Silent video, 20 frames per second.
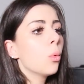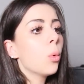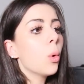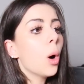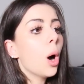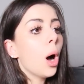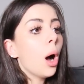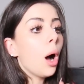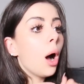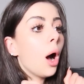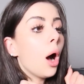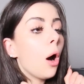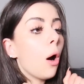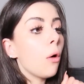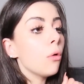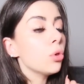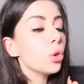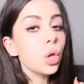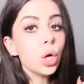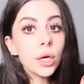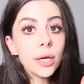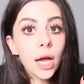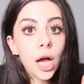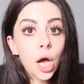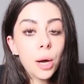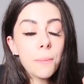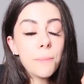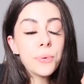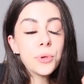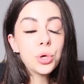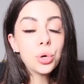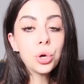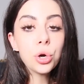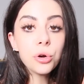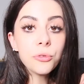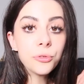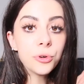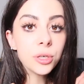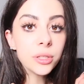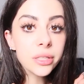Whoa, look
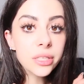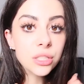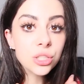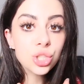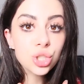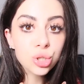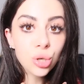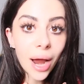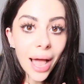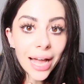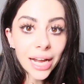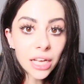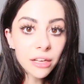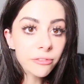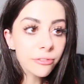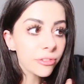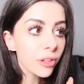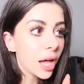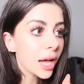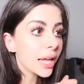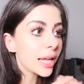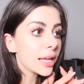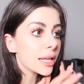beautiful this dragonfly